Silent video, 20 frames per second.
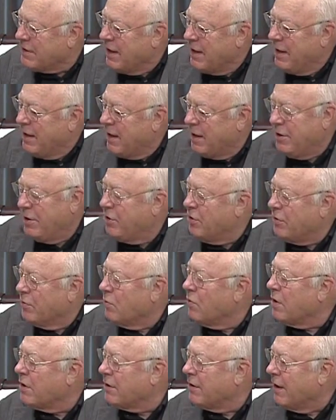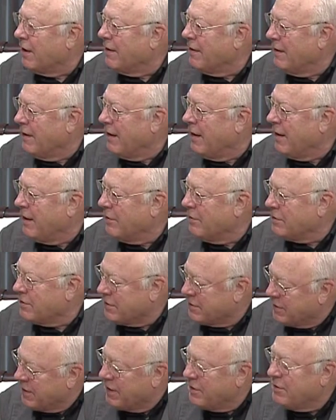And you couldn't work there, and it was
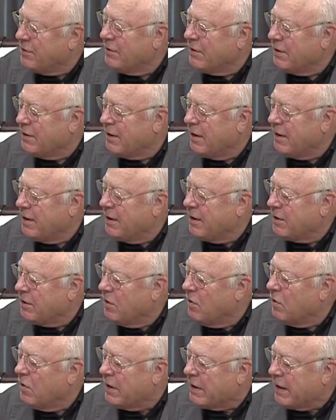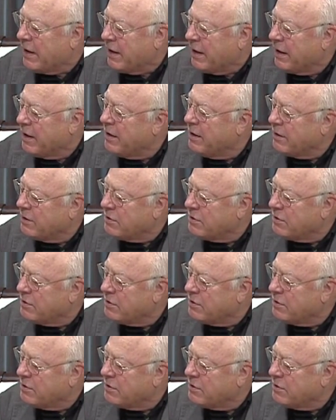essential that they get going again.